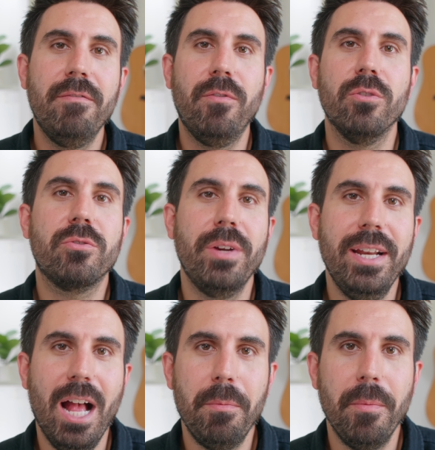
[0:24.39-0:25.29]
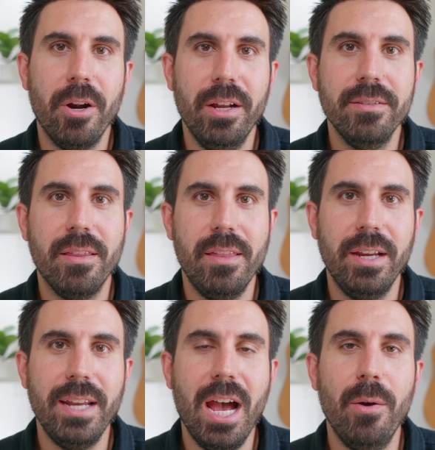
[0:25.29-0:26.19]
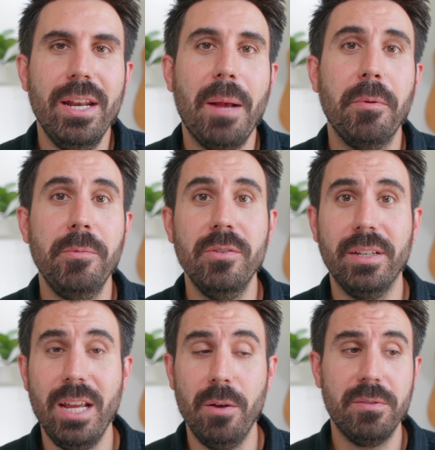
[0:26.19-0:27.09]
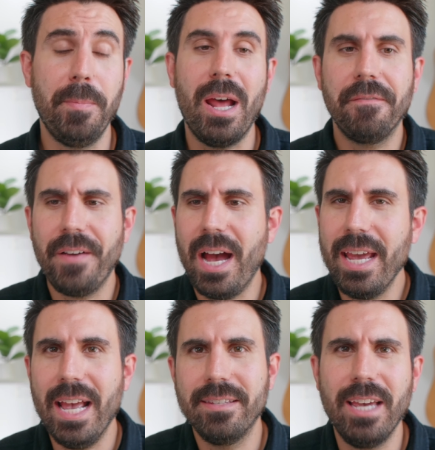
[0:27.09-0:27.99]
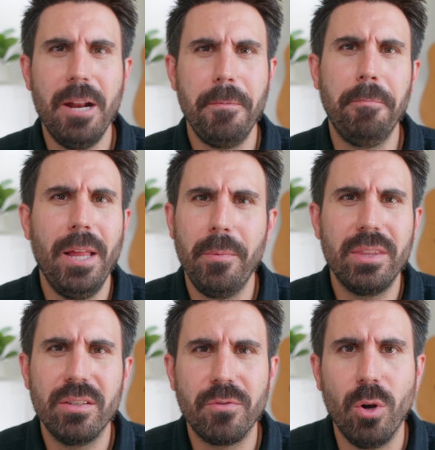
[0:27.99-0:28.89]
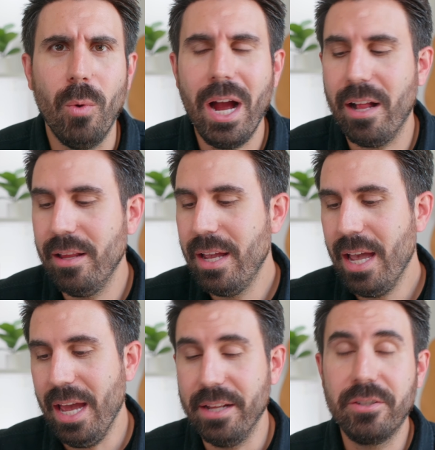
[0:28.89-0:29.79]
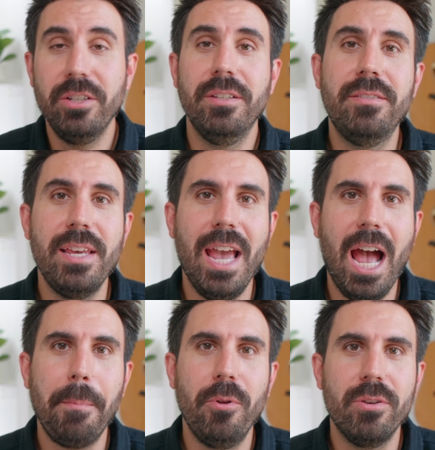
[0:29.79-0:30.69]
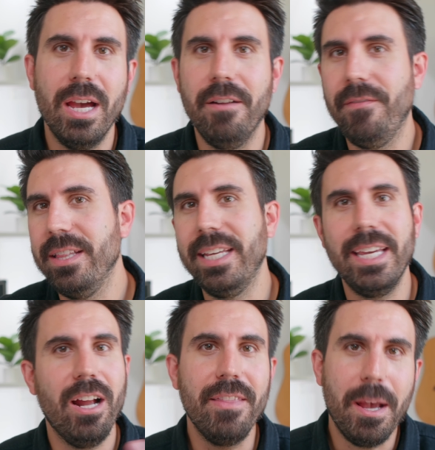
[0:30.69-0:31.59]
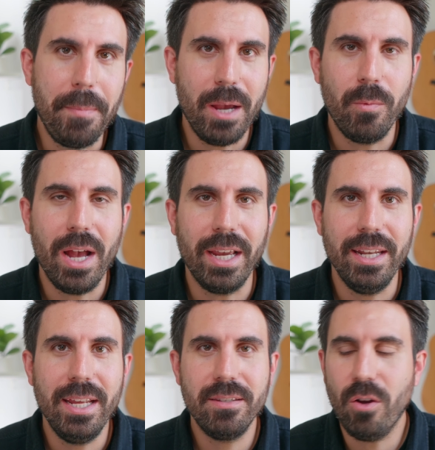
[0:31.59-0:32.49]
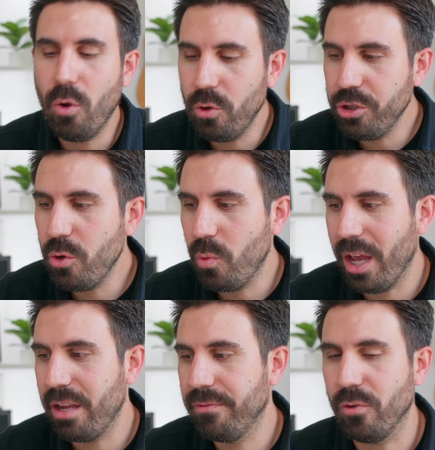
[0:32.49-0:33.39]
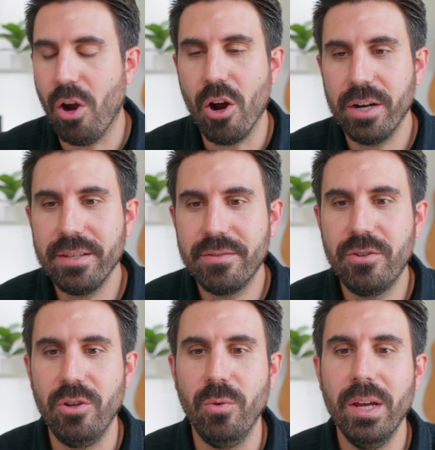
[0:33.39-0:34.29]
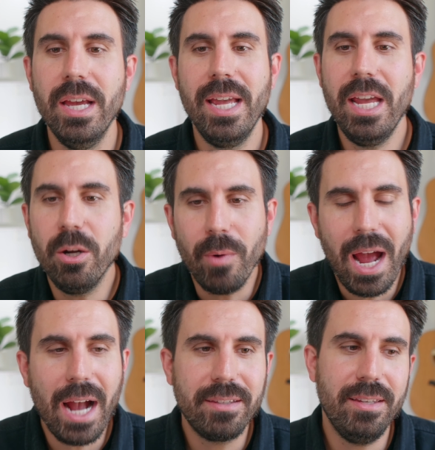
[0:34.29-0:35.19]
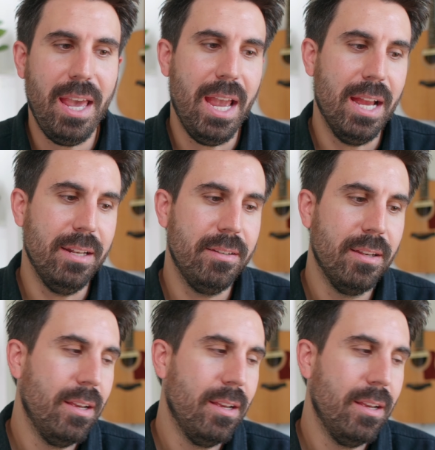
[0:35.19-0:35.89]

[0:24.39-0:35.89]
full screen album art is a thing now in Apple Music. Now, Spotify has kind of been playing with this for a while, and it's good to see Apple kind of finally get on that bandwagon. It's a whole new way for artists to interact and